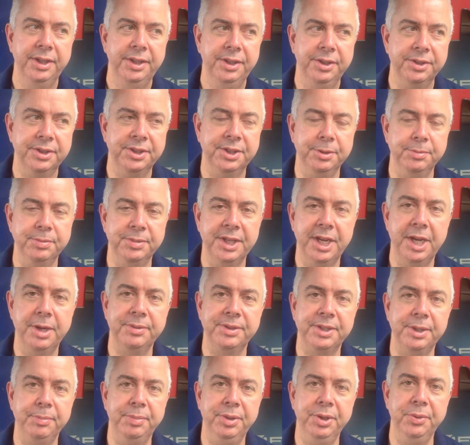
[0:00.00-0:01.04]
there's
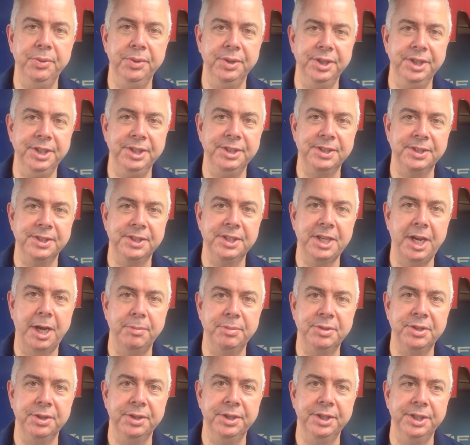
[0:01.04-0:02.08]
sometimes that pin needs to
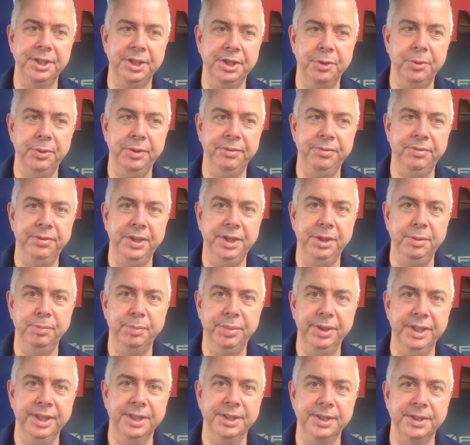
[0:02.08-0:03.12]
stop turning and quit feeding
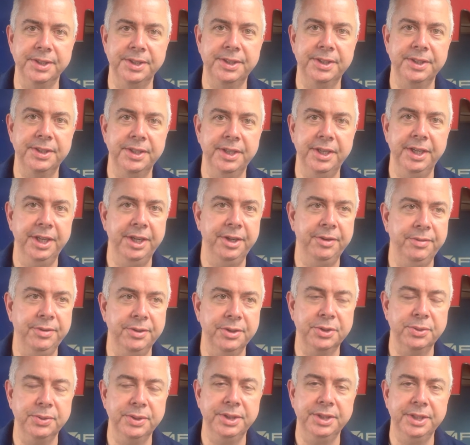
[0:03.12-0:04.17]
pins. And if your
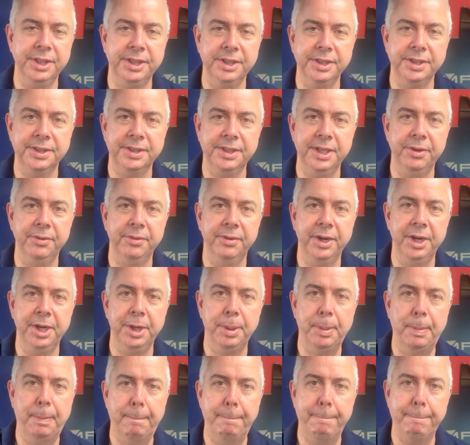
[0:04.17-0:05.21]
switch ain't set right,
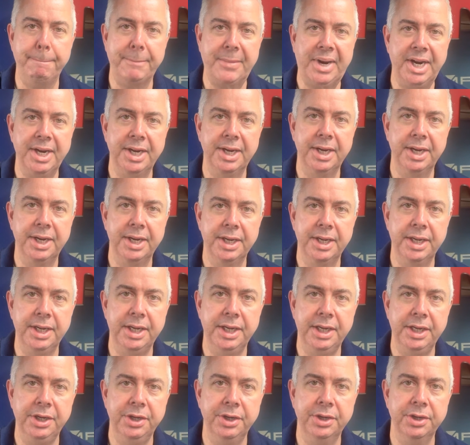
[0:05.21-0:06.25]

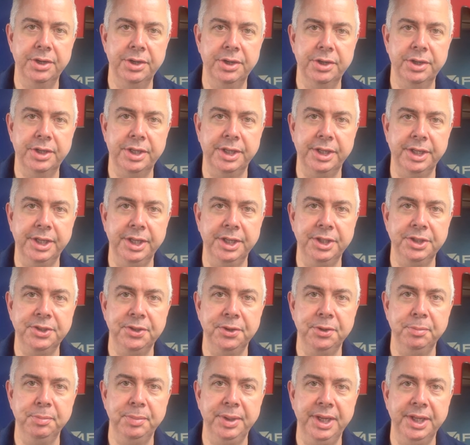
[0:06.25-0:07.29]
you're gonna get a
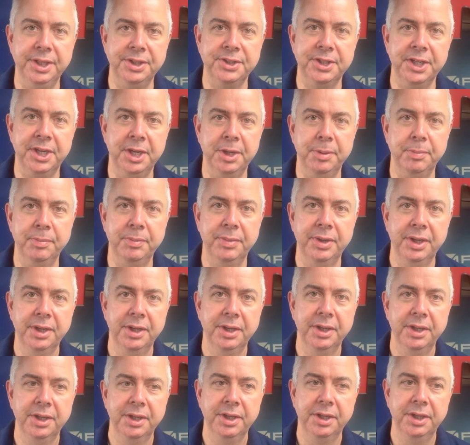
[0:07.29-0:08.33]
turn pan jam,
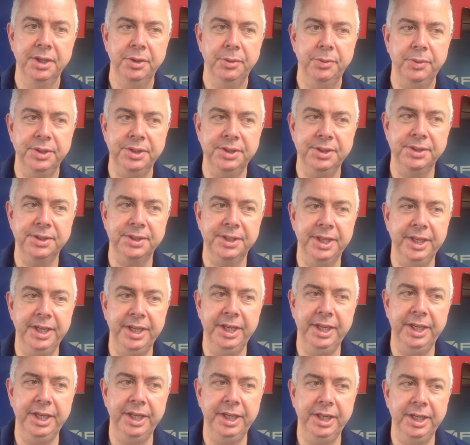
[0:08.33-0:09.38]
which is
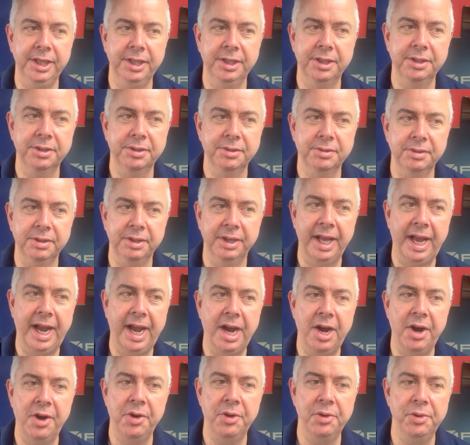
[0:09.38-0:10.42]
a
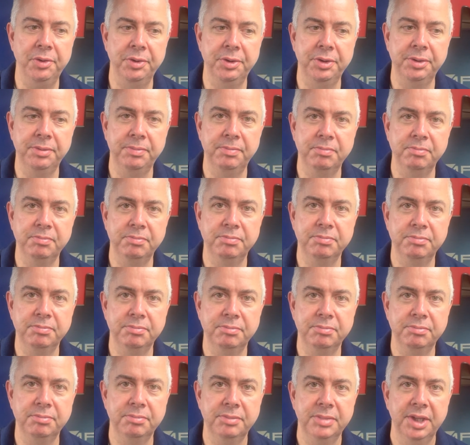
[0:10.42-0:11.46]
loud,
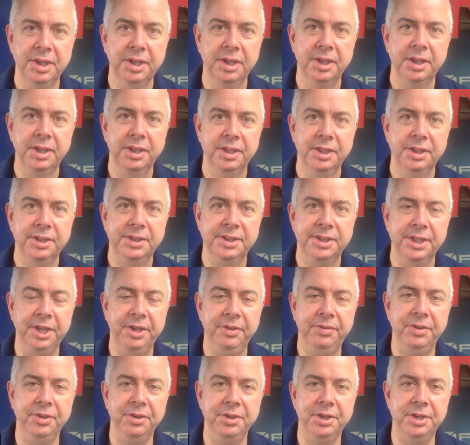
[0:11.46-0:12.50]
say
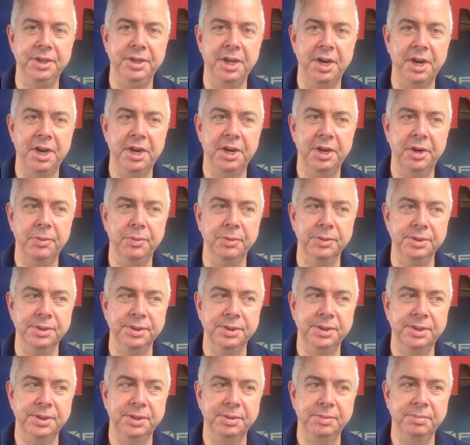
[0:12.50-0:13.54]
if your dog
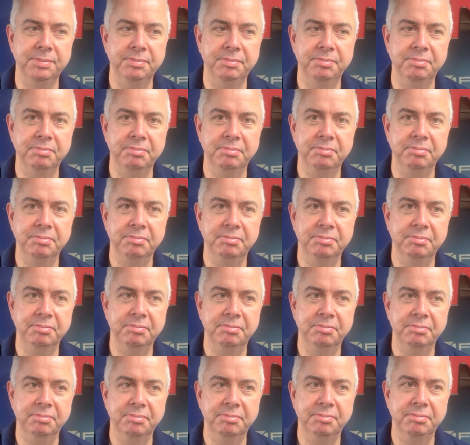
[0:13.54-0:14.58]
was
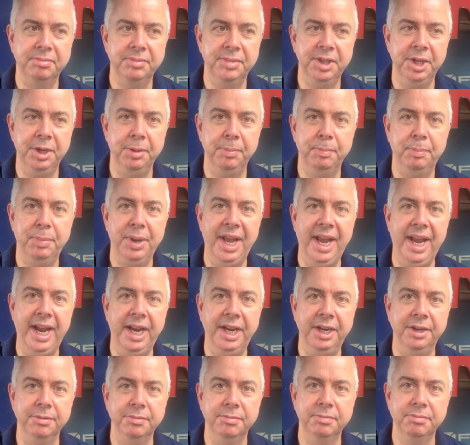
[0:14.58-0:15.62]
in
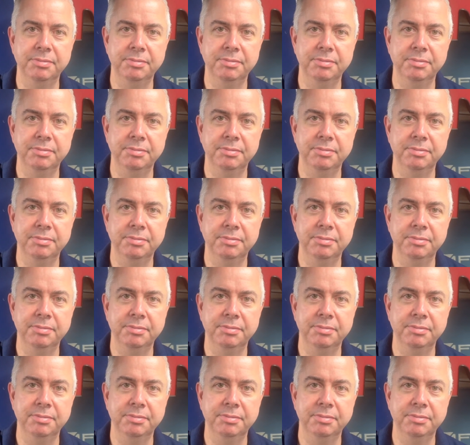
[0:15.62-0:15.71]
pain,